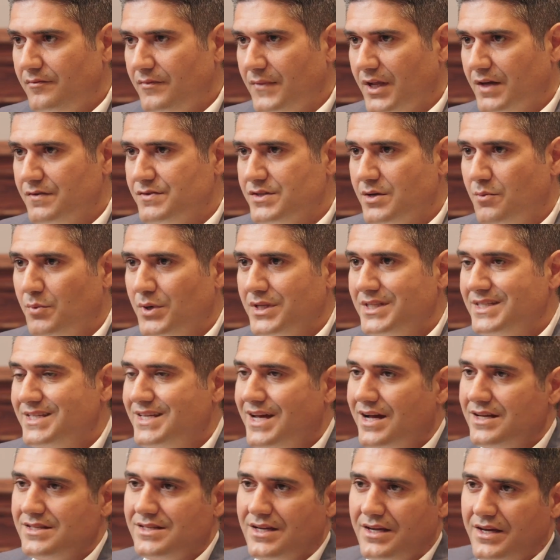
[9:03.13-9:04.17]
If someone
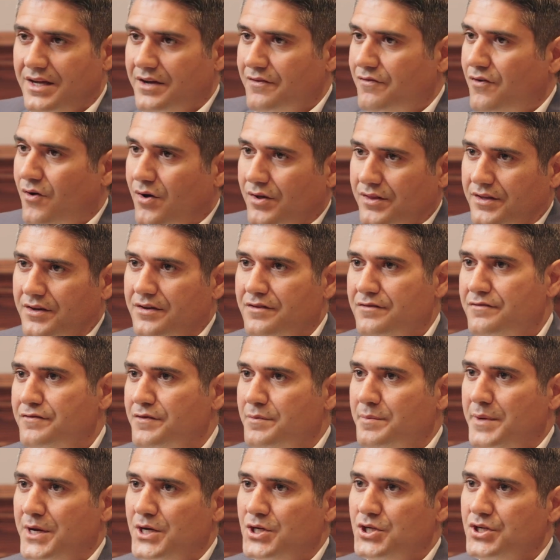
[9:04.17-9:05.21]
doesn't give all the
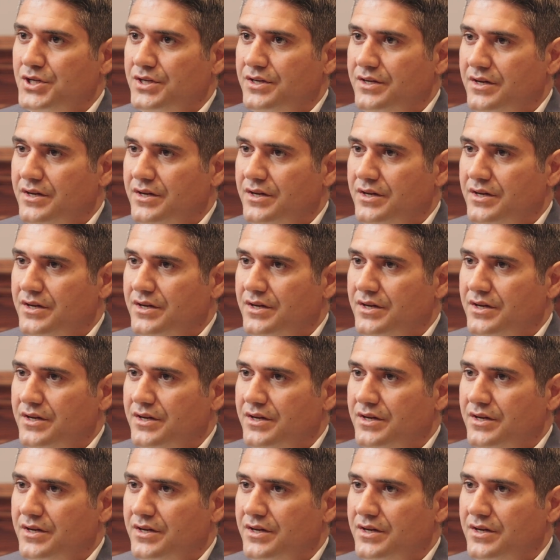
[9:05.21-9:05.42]
information,